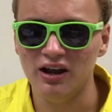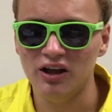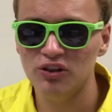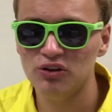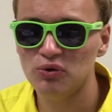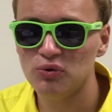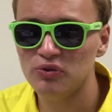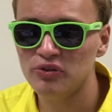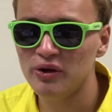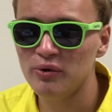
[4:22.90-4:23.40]

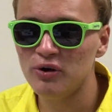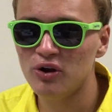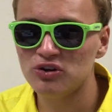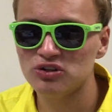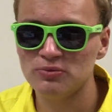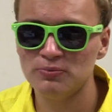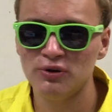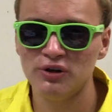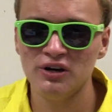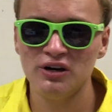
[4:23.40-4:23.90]
Although they would
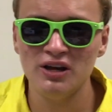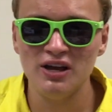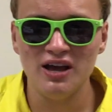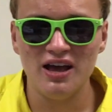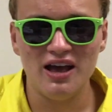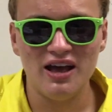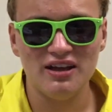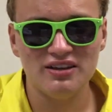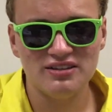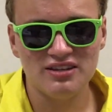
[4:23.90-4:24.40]
also put it
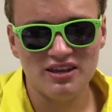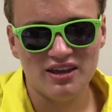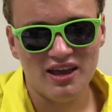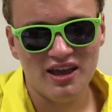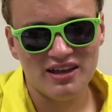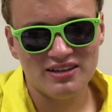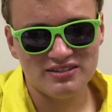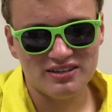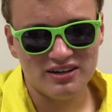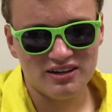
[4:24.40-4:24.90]

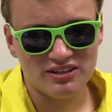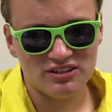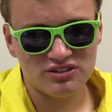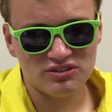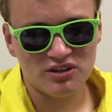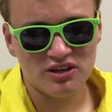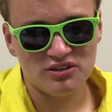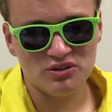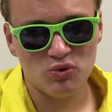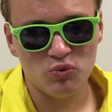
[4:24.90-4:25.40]

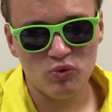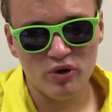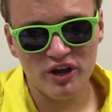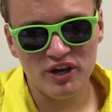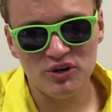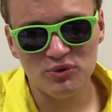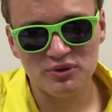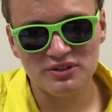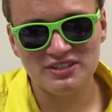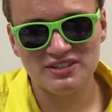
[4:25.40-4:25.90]
as a
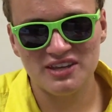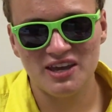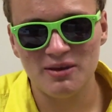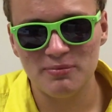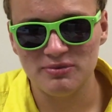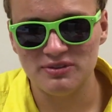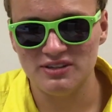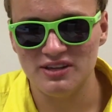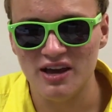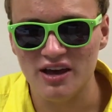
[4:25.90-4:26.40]
way to
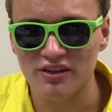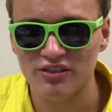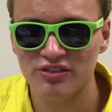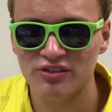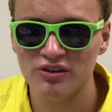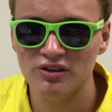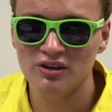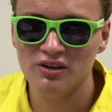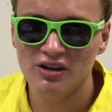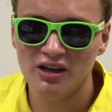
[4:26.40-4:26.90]
escape death,
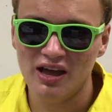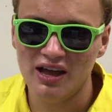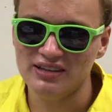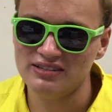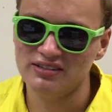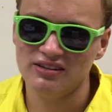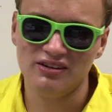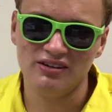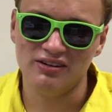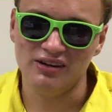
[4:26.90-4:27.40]

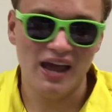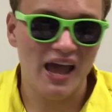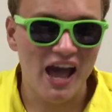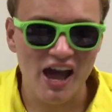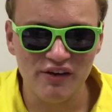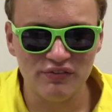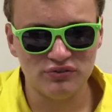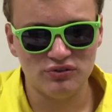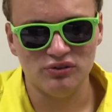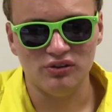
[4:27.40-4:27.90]
as an
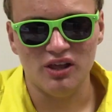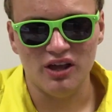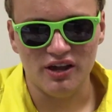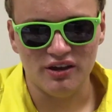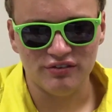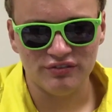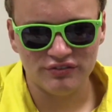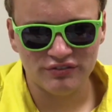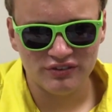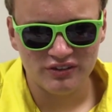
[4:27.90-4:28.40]

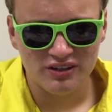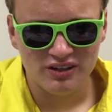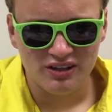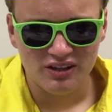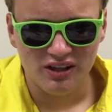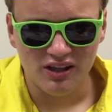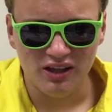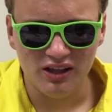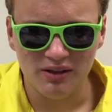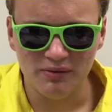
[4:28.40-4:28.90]
afterlife.
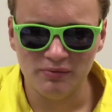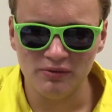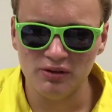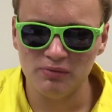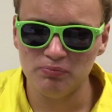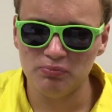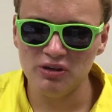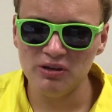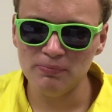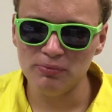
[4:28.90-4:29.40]

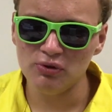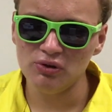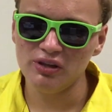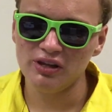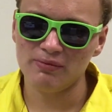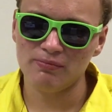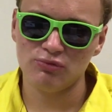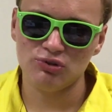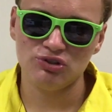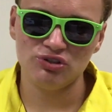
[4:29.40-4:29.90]
People
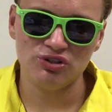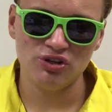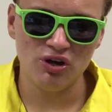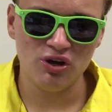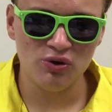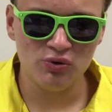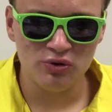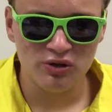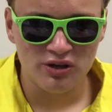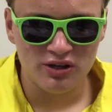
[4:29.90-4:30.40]
like
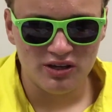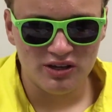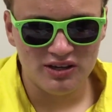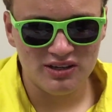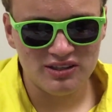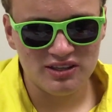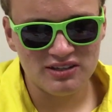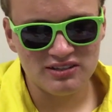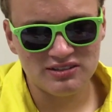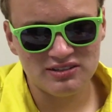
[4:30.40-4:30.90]
Rousseau,
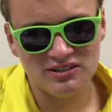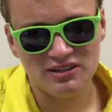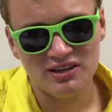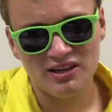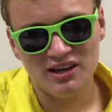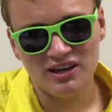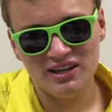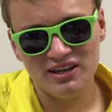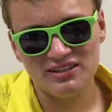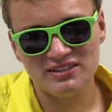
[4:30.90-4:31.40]
he thinks
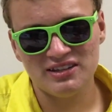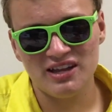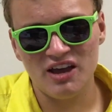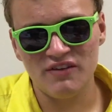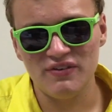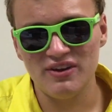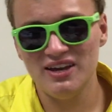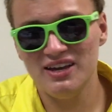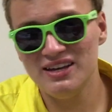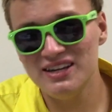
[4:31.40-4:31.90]
he doesn't
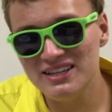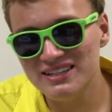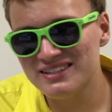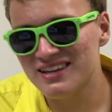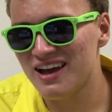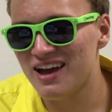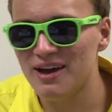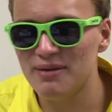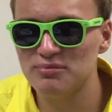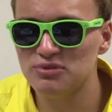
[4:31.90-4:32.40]
have any
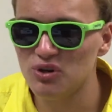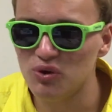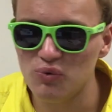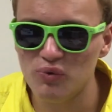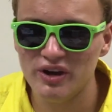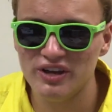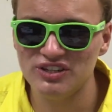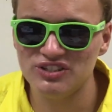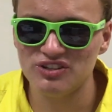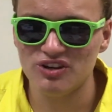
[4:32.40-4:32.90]
time to
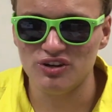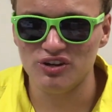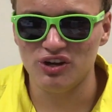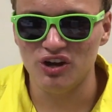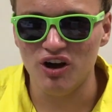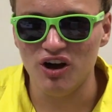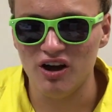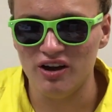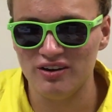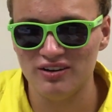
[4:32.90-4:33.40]
waste on
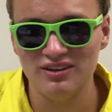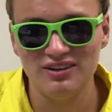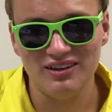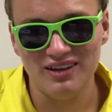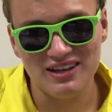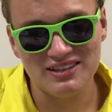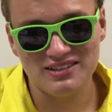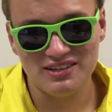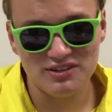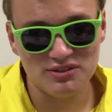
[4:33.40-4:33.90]
God.
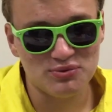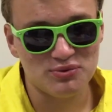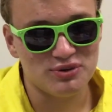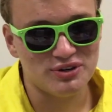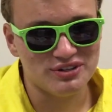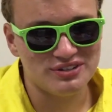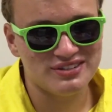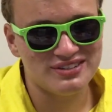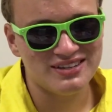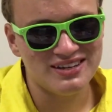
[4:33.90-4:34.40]
That's his
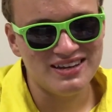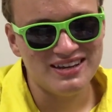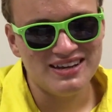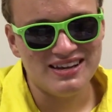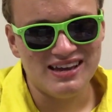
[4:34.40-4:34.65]
words.